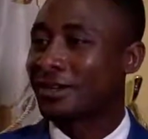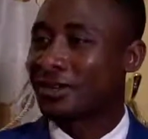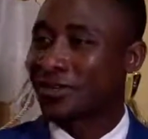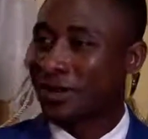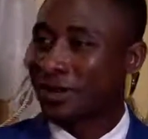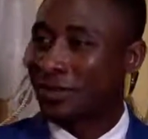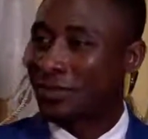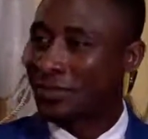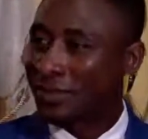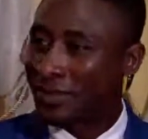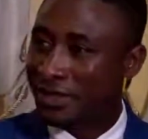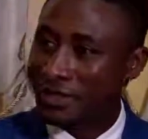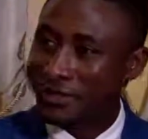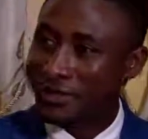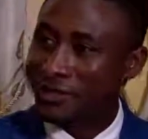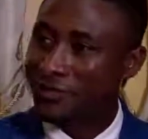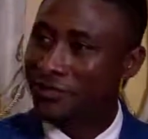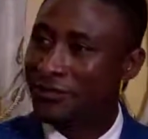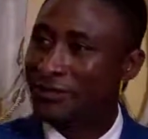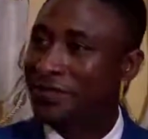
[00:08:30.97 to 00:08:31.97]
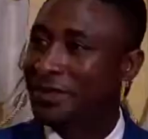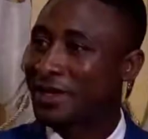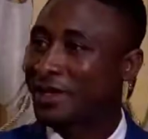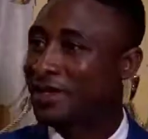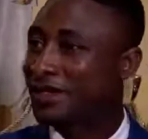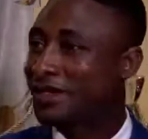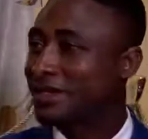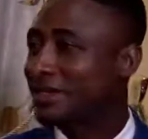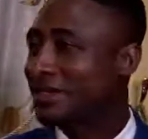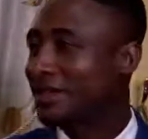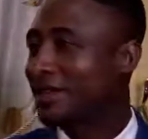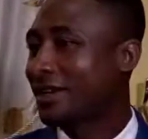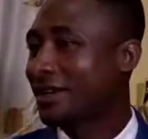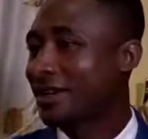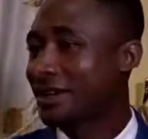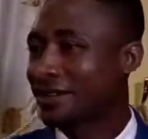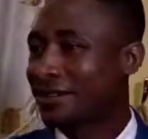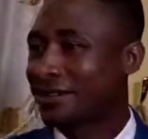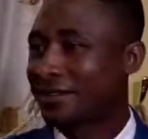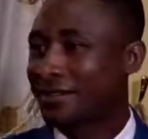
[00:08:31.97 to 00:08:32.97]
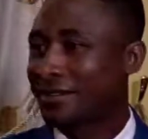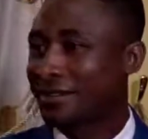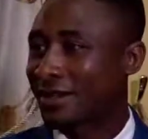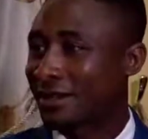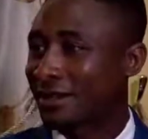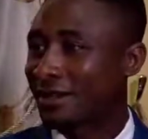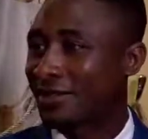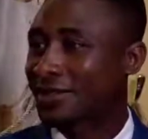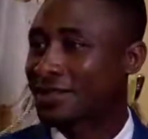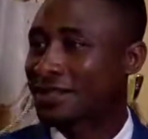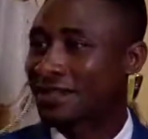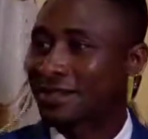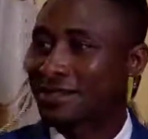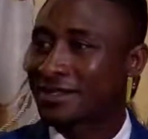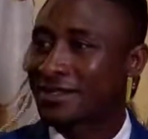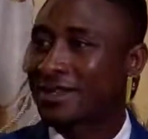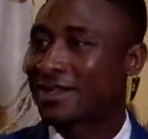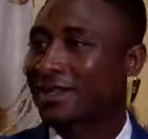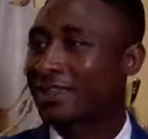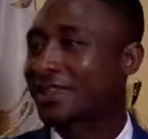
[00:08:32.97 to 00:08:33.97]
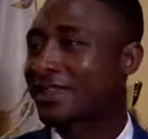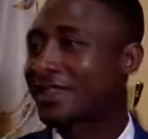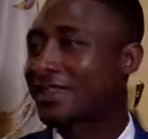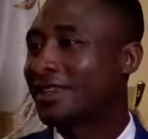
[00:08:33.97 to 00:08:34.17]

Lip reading: you have peace movements, that of Jean-Jacques